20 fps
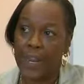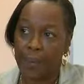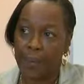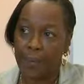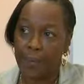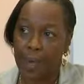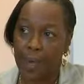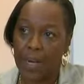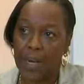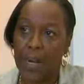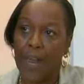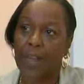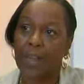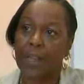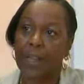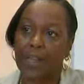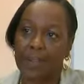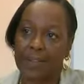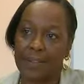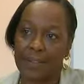anyone
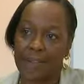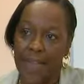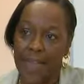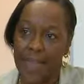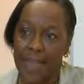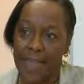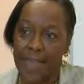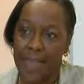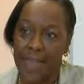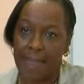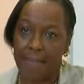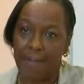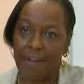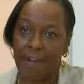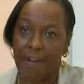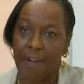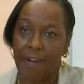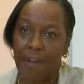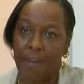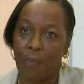unless they came
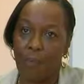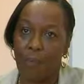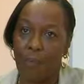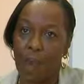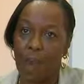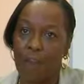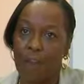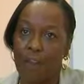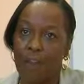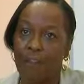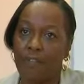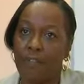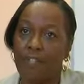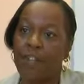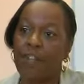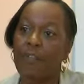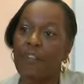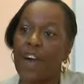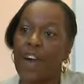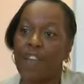from one of
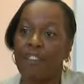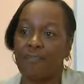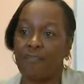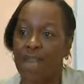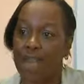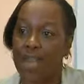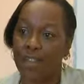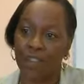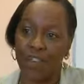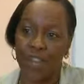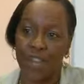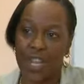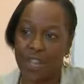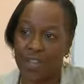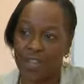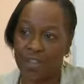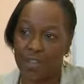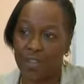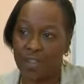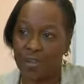the 5 major
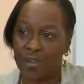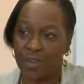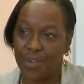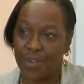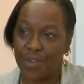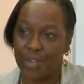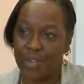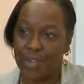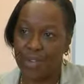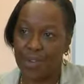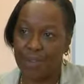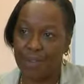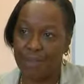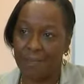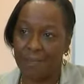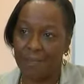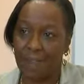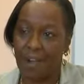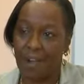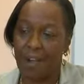institutions,
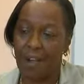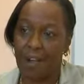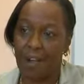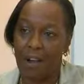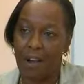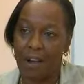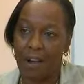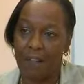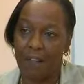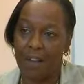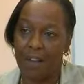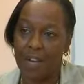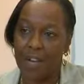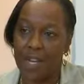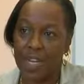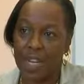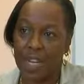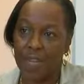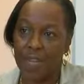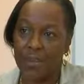
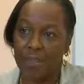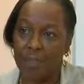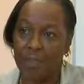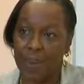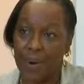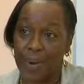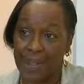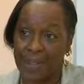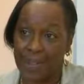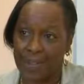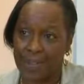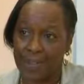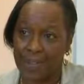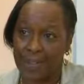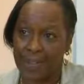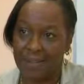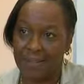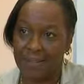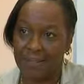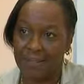Harvard, Yale,
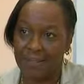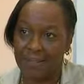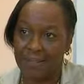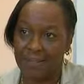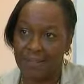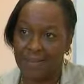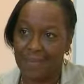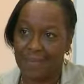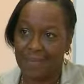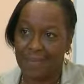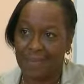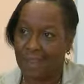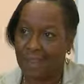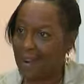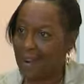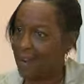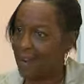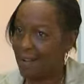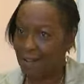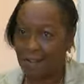Princeton,
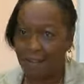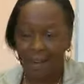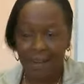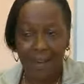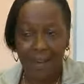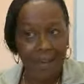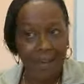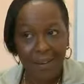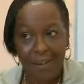you know.